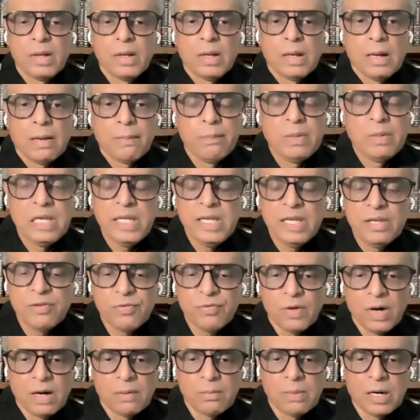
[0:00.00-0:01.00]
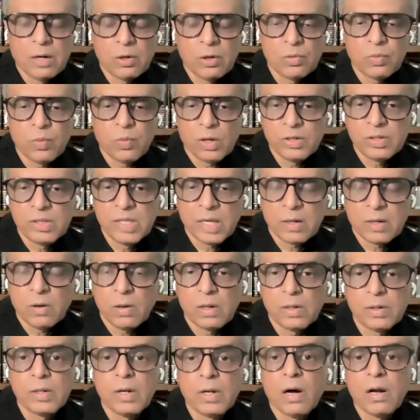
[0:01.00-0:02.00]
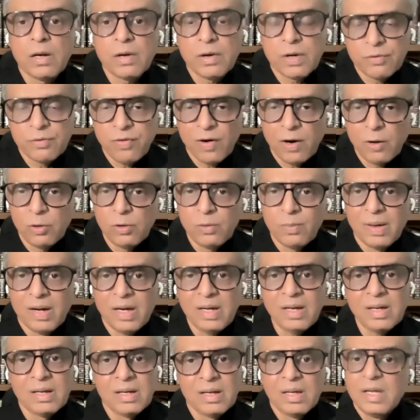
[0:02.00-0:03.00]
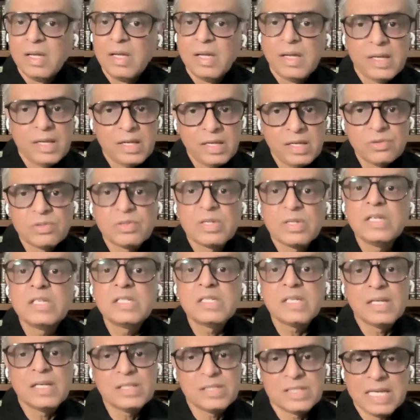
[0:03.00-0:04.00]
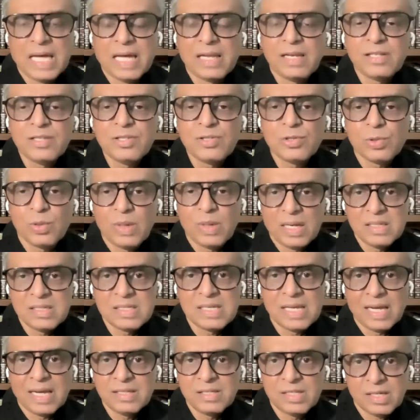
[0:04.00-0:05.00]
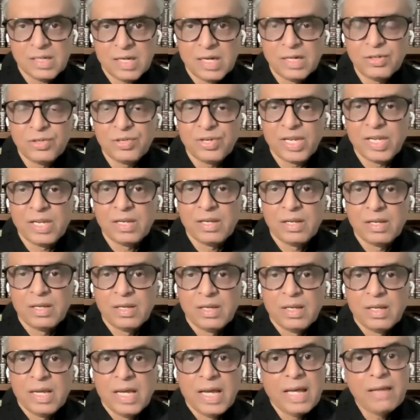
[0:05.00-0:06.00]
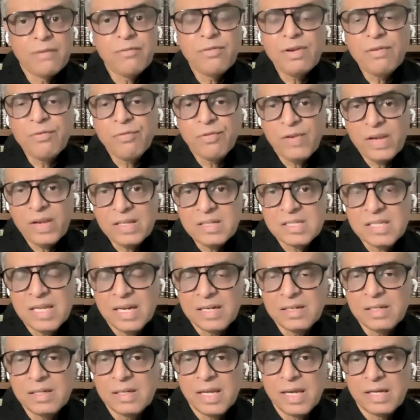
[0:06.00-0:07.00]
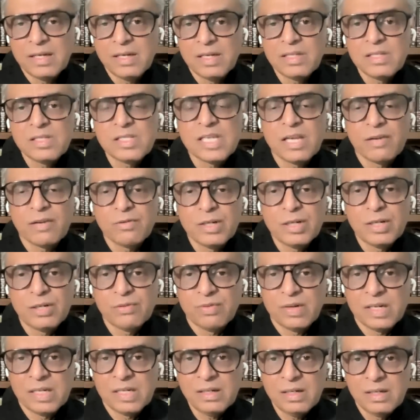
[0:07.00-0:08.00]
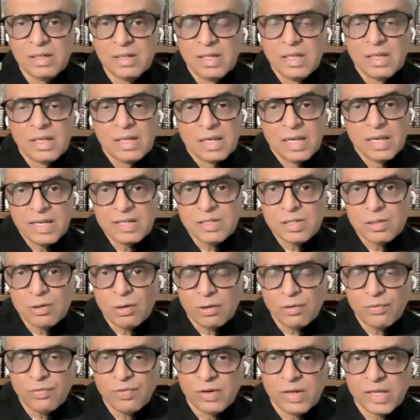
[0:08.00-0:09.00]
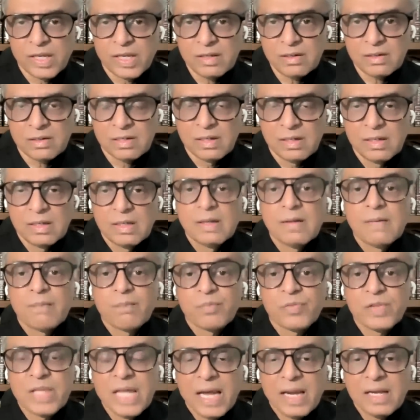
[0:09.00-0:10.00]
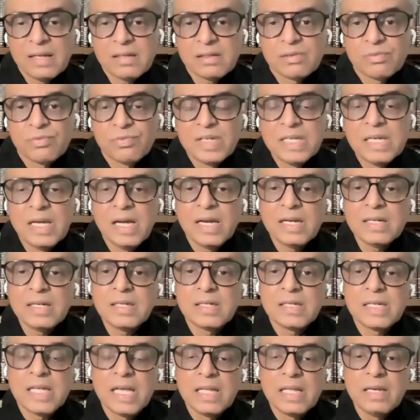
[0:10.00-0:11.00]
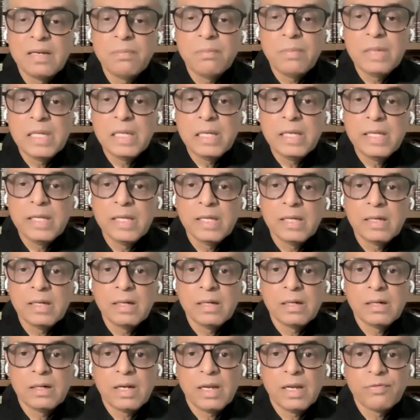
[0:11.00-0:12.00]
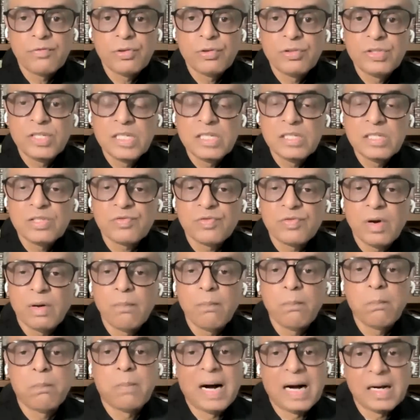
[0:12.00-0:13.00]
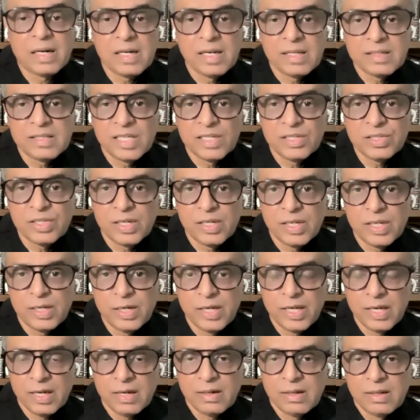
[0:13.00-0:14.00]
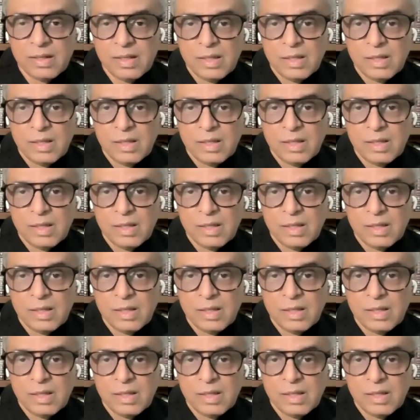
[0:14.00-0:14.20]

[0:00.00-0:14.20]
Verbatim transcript: belief about what they call non-refoulement. It is a challenge to us as a country. And we faced that in 1971. Let's not forget that we had 10 million refugees from Bangladesh and India.